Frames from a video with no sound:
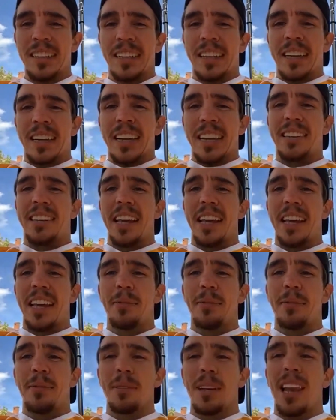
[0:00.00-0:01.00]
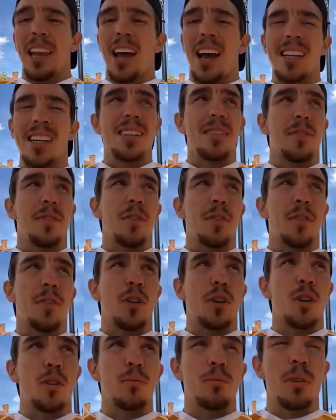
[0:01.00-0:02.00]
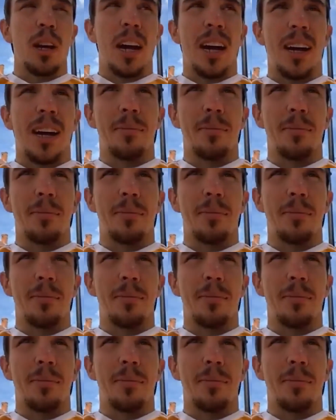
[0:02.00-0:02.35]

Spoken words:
It did. It lasted for 3